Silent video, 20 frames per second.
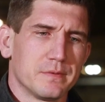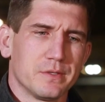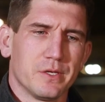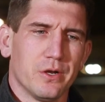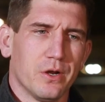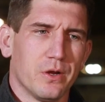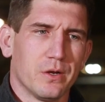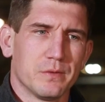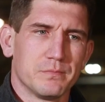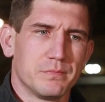
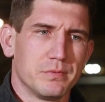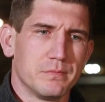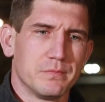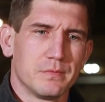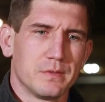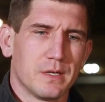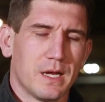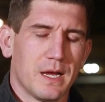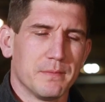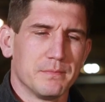You know,
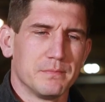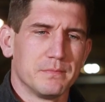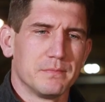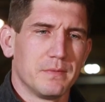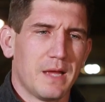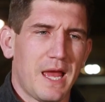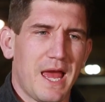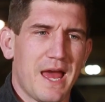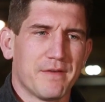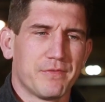
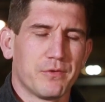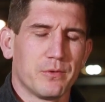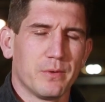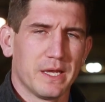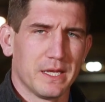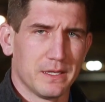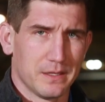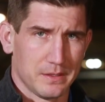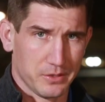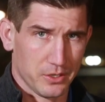I'm half
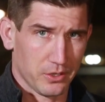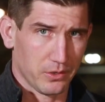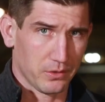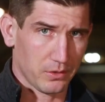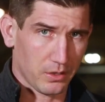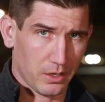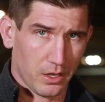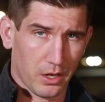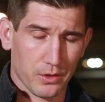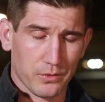away, you
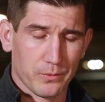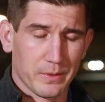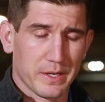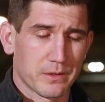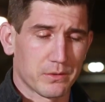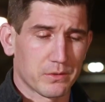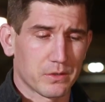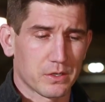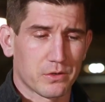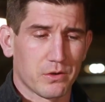know, all the way
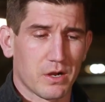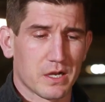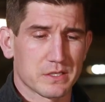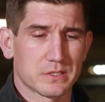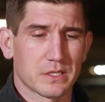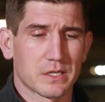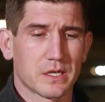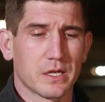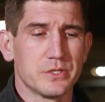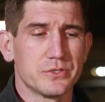
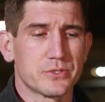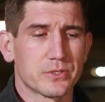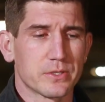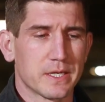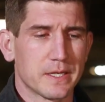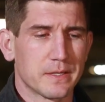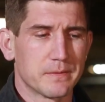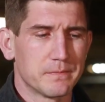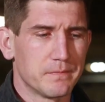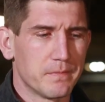across the
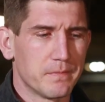country.